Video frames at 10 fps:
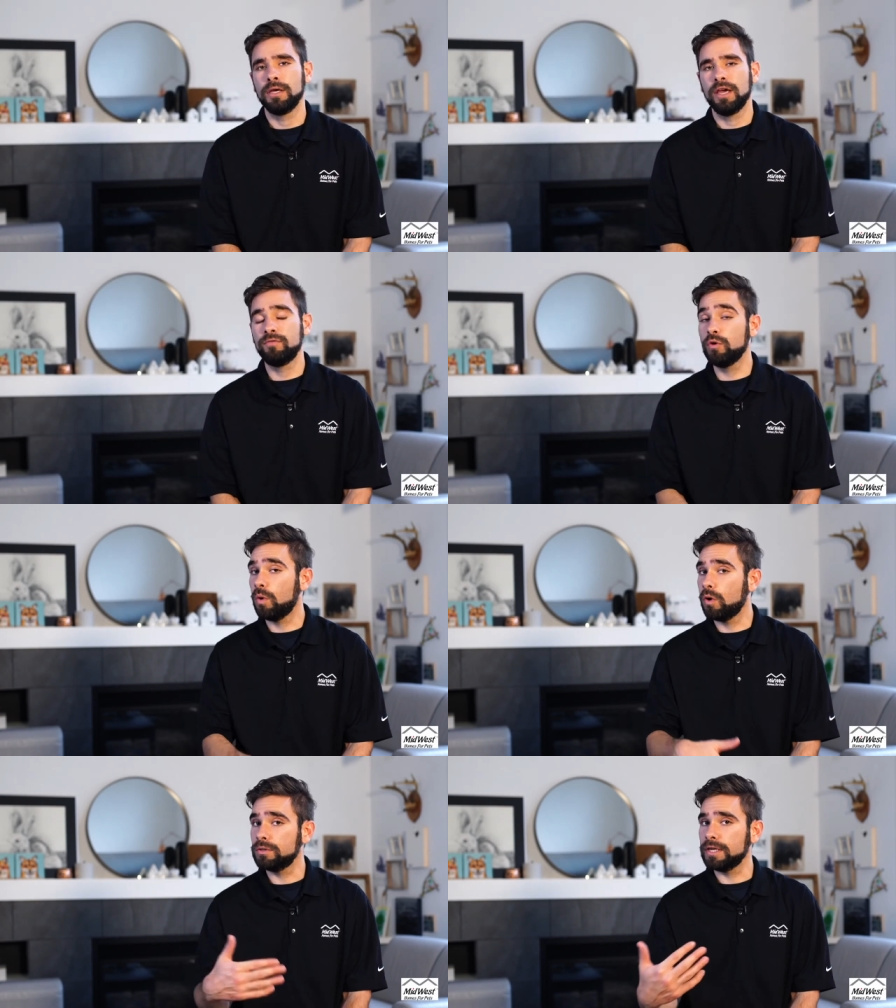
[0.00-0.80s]
If
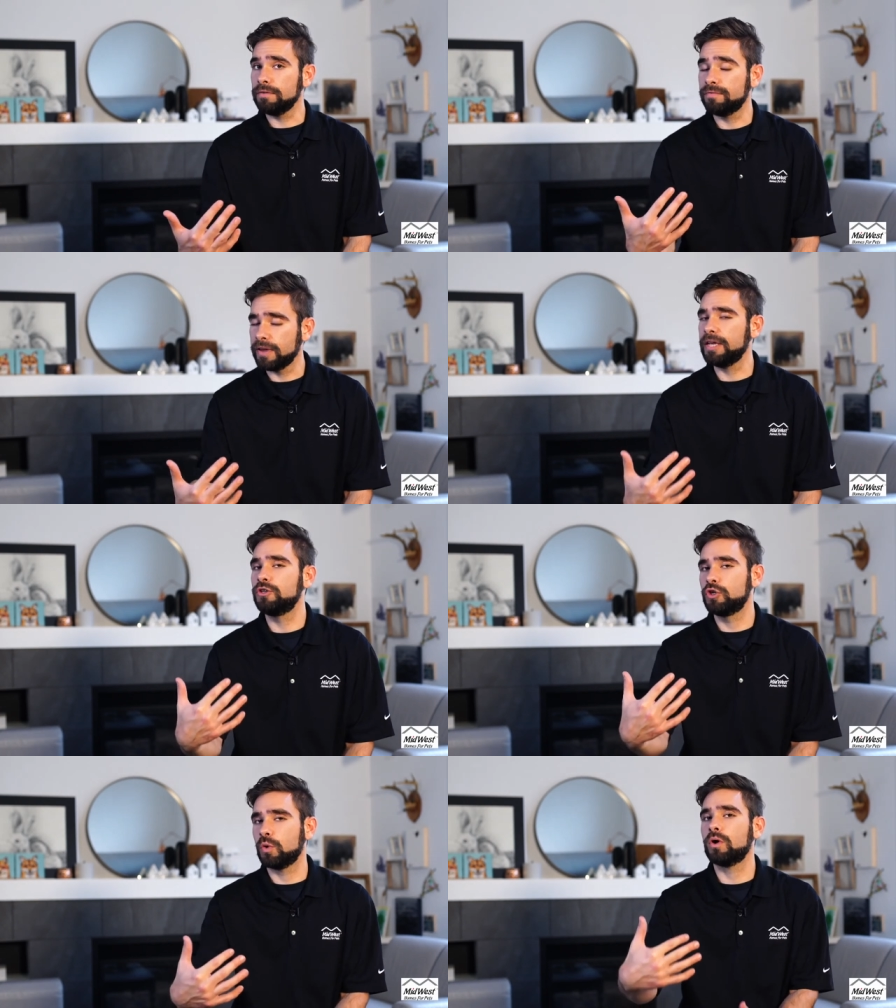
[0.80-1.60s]
you only
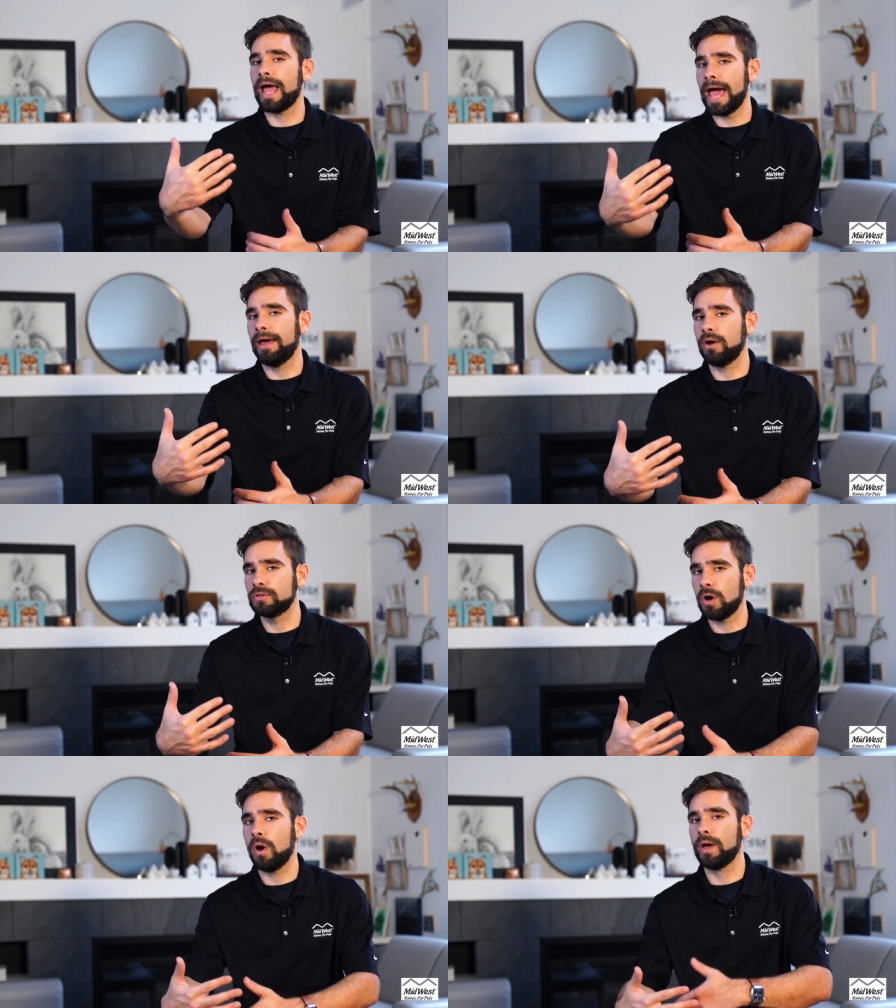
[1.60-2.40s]
feed your
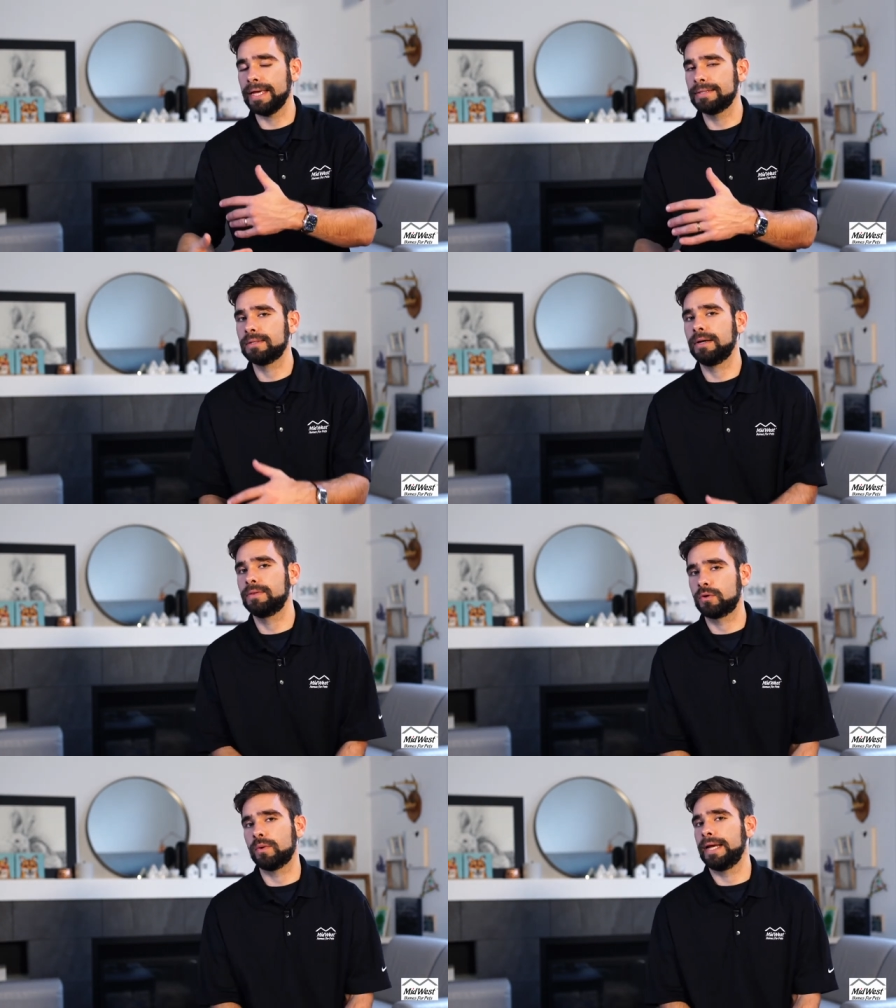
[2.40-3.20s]
adult dog inside
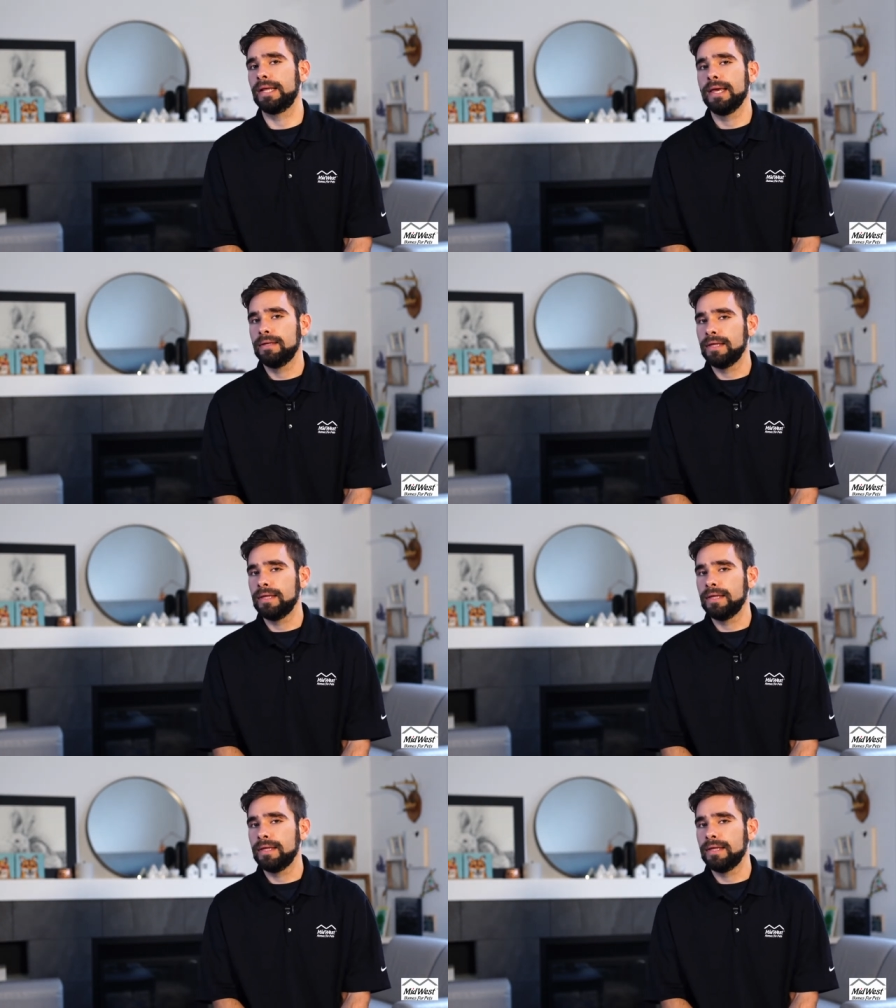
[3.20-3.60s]
the crate,